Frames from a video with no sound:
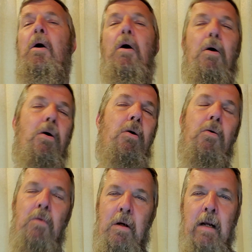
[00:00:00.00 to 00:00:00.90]

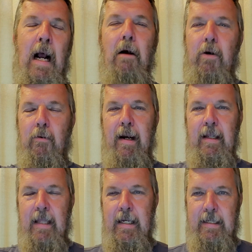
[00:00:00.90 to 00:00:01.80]
oh, how
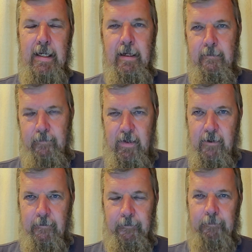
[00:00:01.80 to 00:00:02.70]
great they did. You know,